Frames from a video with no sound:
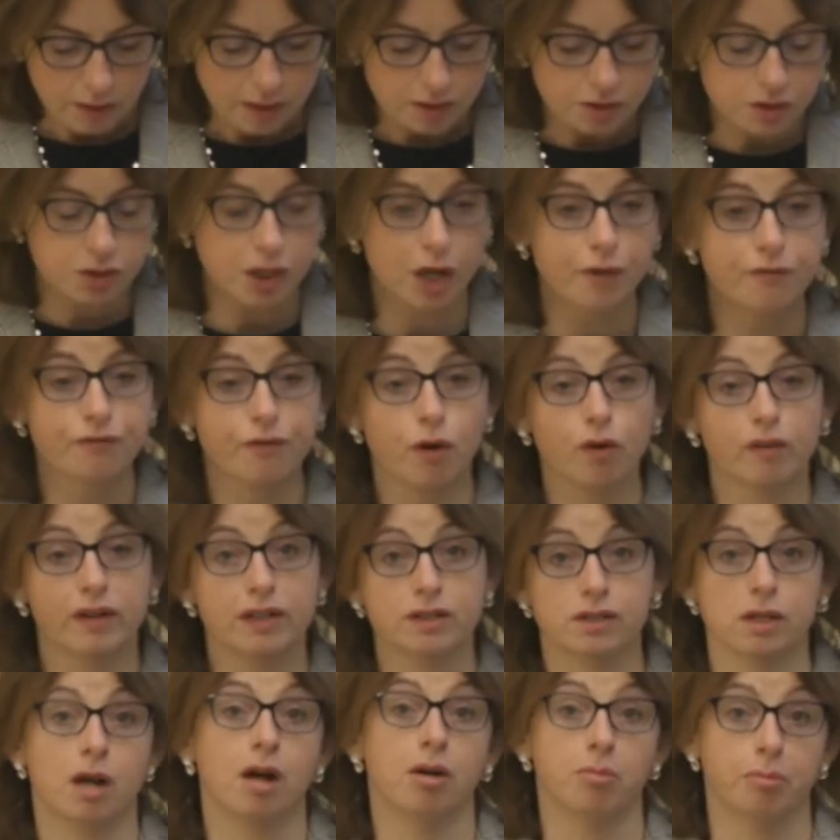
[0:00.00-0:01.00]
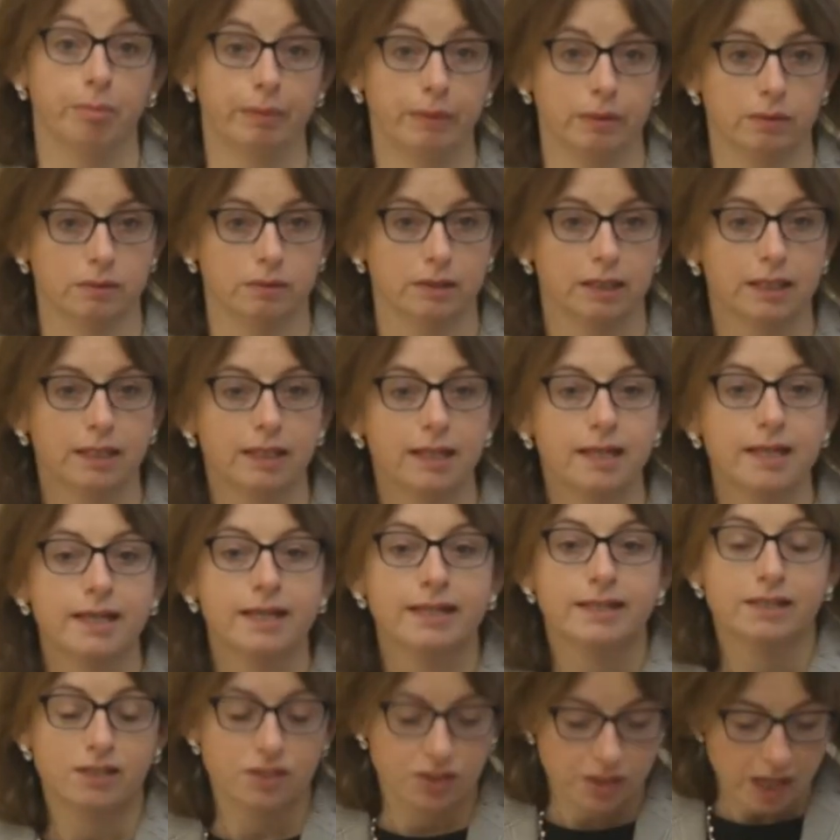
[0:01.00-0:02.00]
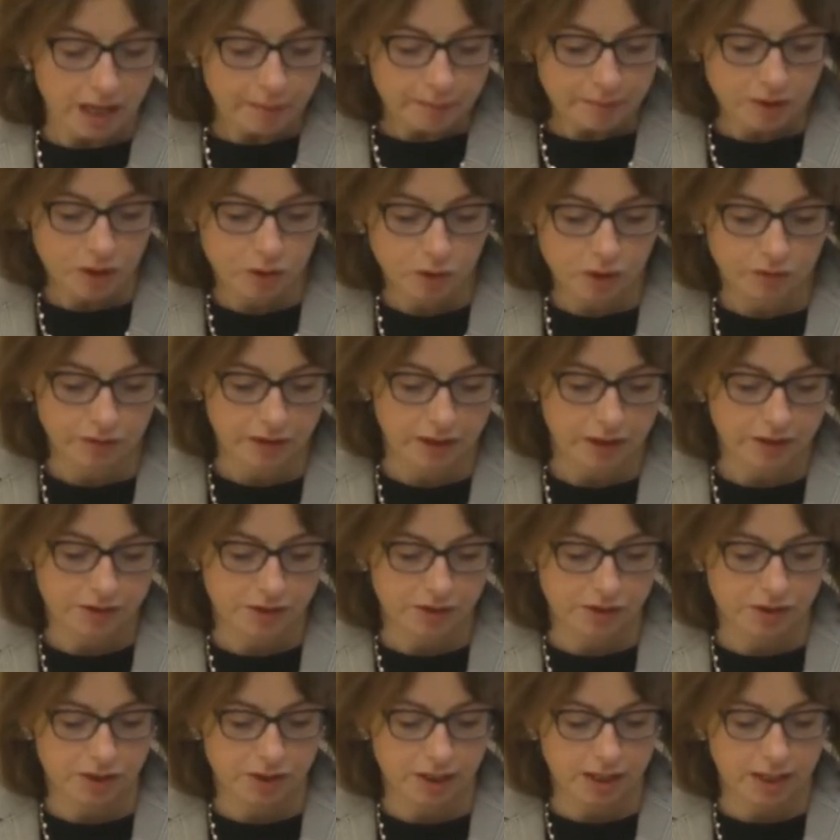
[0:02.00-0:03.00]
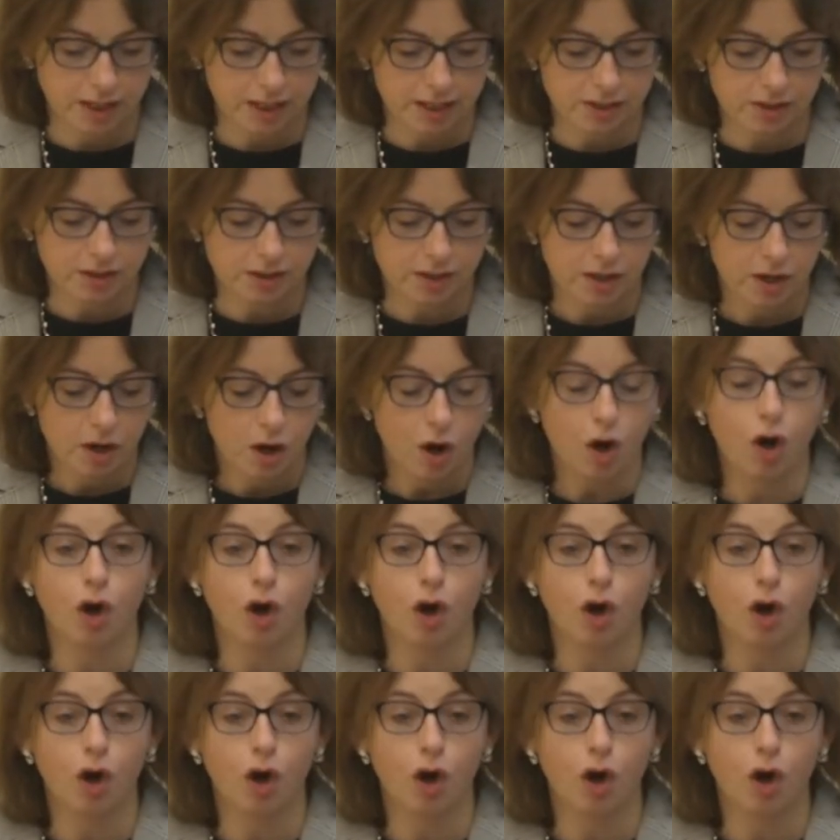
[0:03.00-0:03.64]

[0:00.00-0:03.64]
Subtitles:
So, for example, some universities